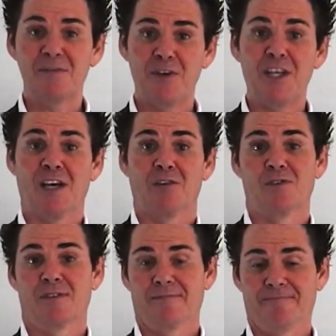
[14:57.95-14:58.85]

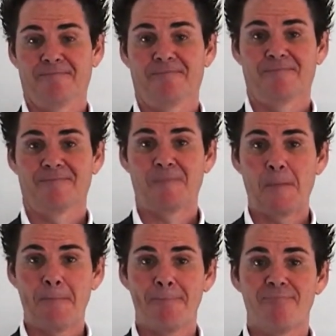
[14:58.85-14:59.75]
videos.
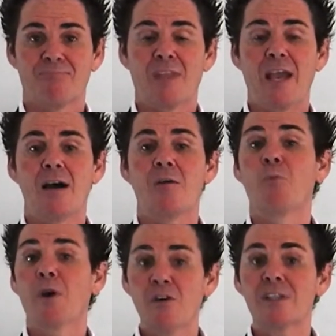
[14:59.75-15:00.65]
Now, and
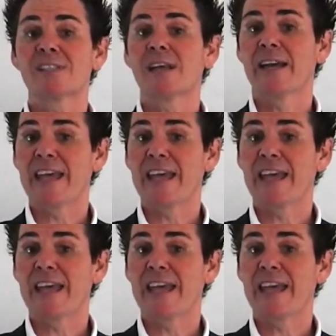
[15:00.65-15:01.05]
when I say